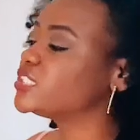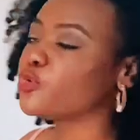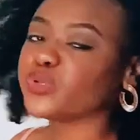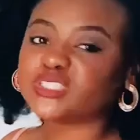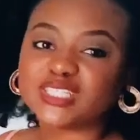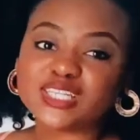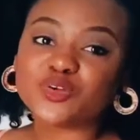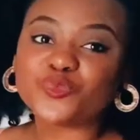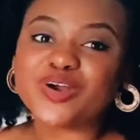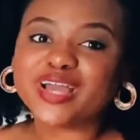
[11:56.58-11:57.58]
so we
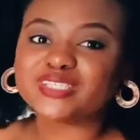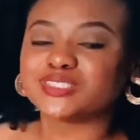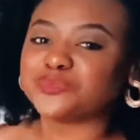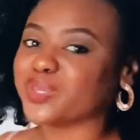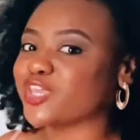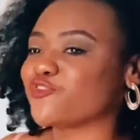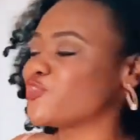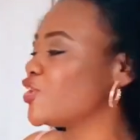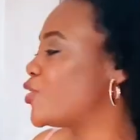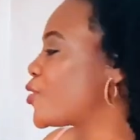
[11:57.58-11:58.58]
didn't want to make it
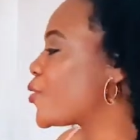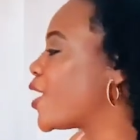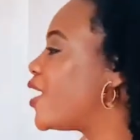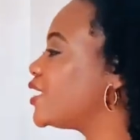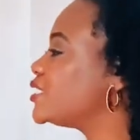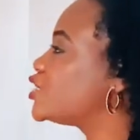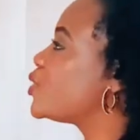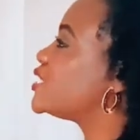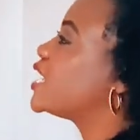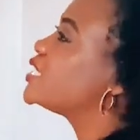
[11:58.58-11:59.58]
feel crowded. So
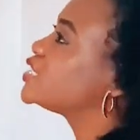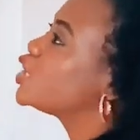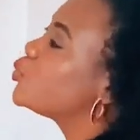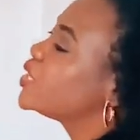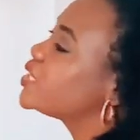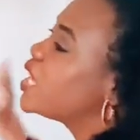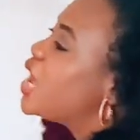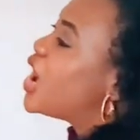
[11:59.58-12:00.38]
we decided to go with